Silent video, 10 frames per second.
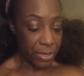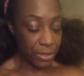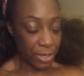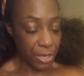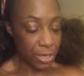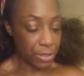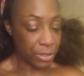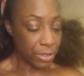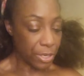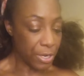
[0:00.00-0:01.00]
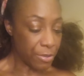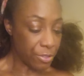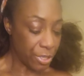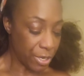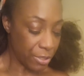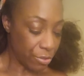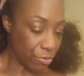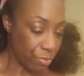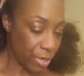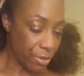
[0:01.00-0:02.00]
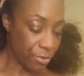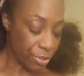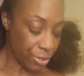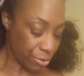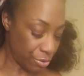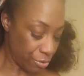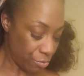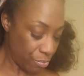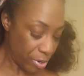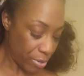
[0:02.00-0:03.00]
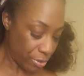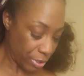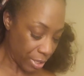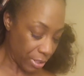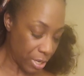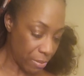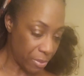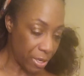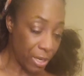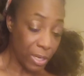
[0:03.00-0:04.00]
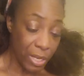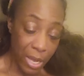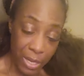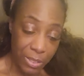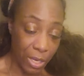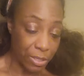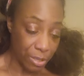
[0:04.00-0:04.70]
this is, this energy, this new energy, this new person that's coming in. Yes, I